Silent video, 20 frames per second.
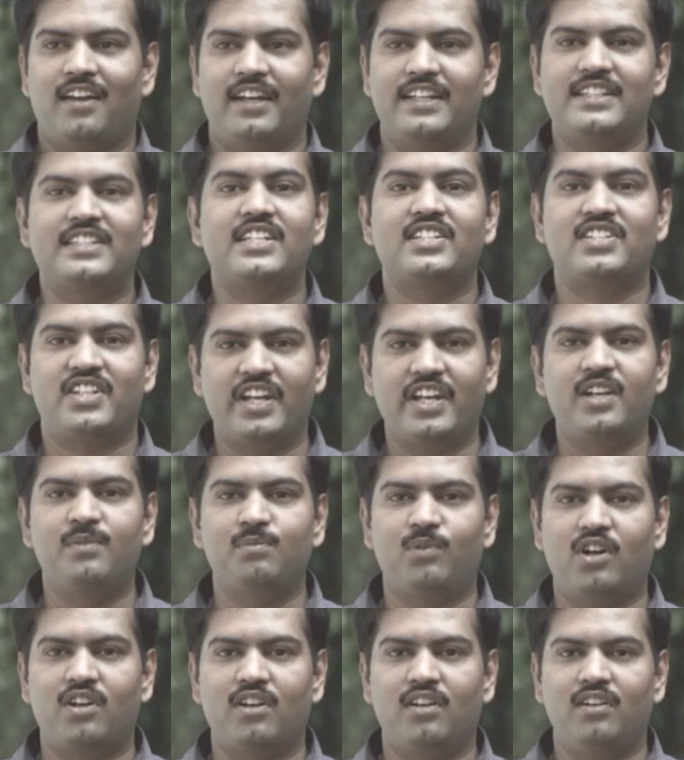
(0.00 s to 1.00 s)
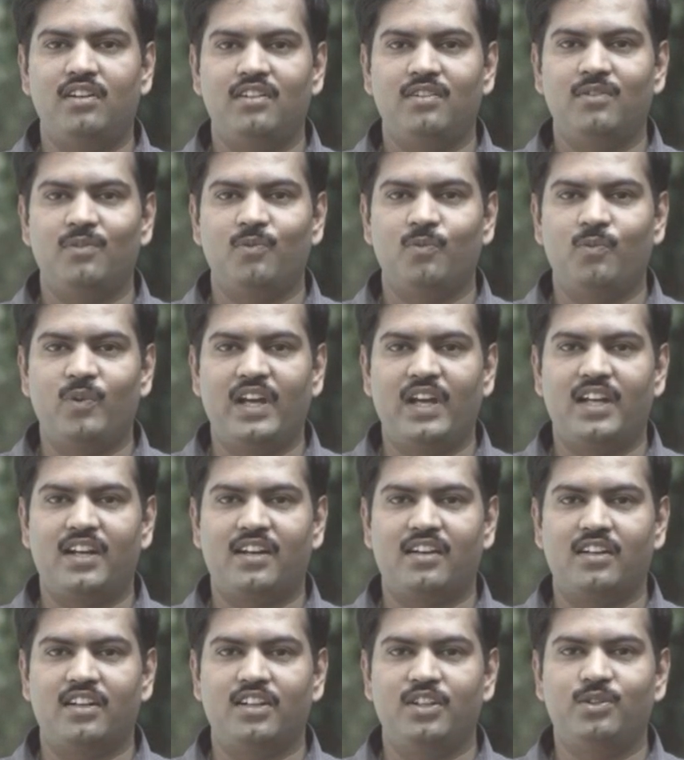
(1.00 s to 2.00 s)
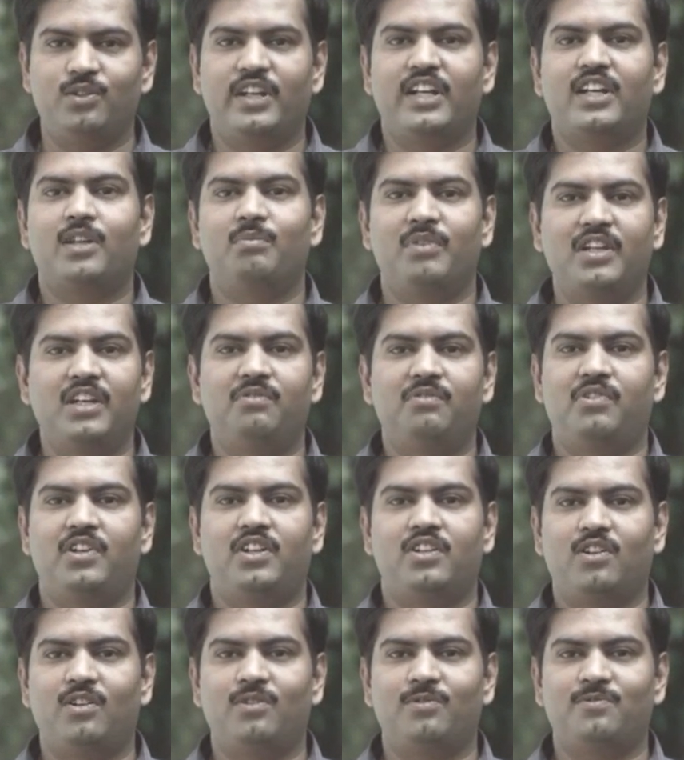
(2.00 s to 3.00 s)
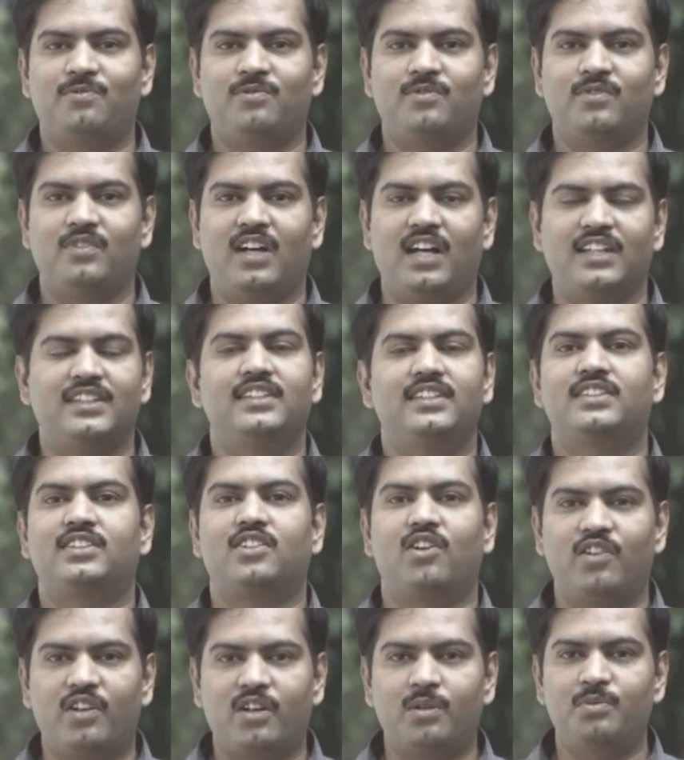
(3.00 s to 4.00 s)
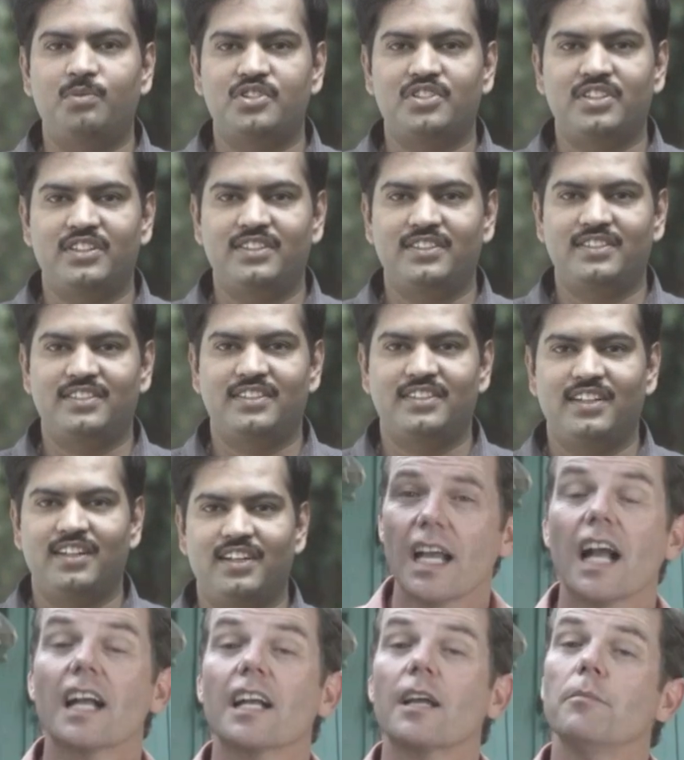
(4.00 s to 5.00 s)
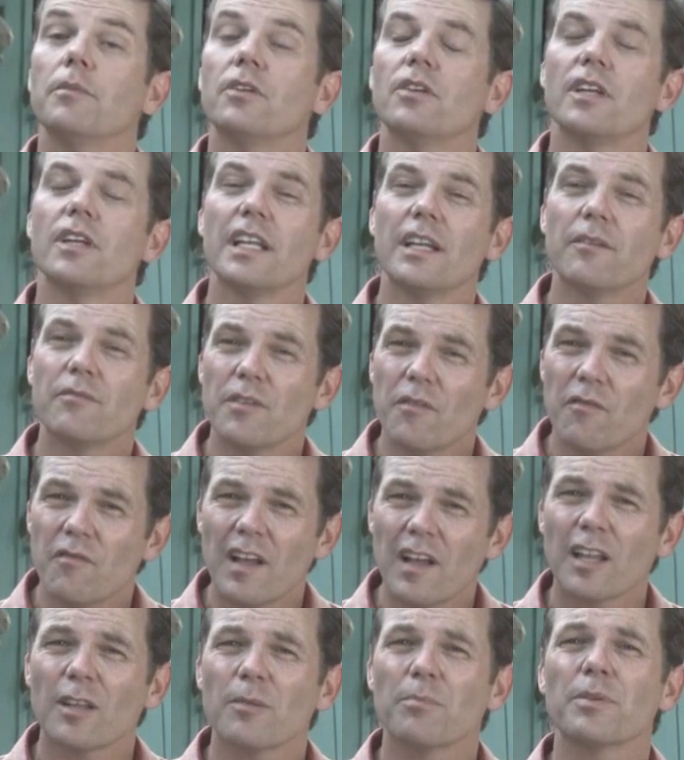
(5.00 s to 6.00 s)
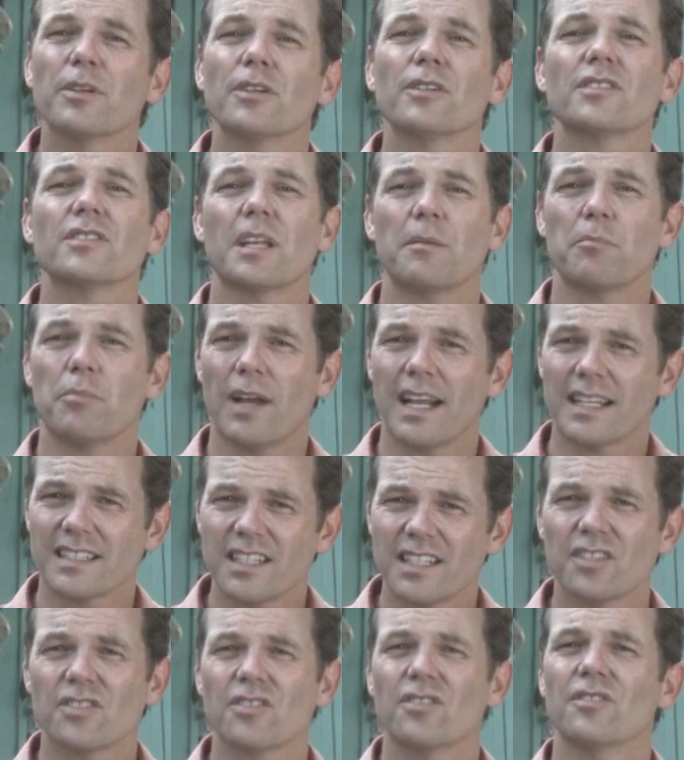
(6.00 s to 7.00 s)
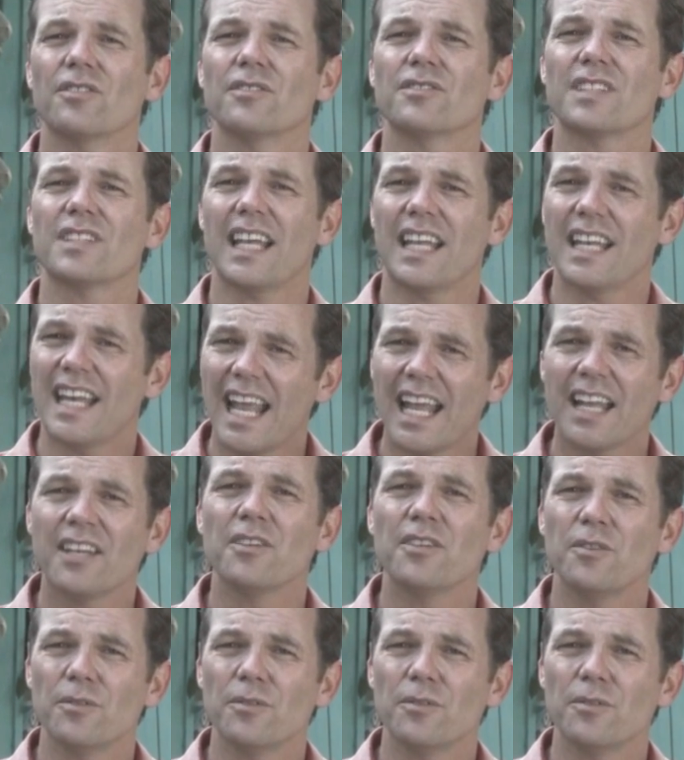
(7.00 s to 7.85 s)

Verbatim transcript: It's a shared model where you get a benefit of others' contributions community of developers and practitioners and end